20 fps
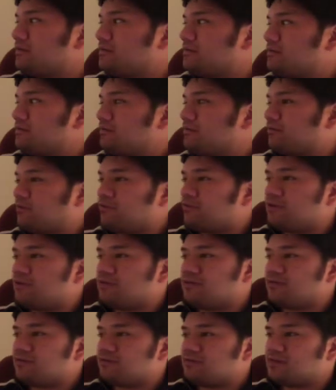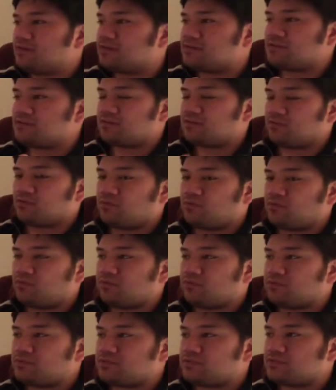before we get to the
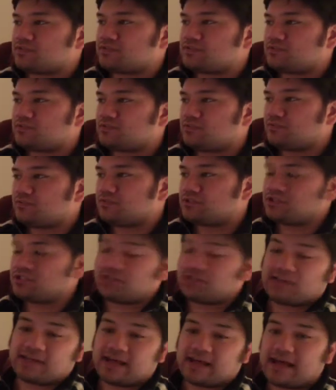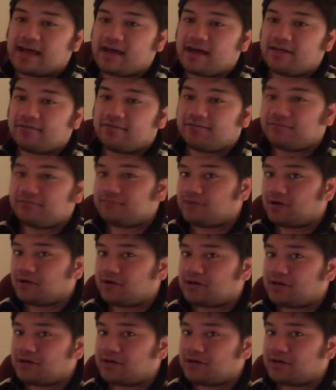rules, what you need to have on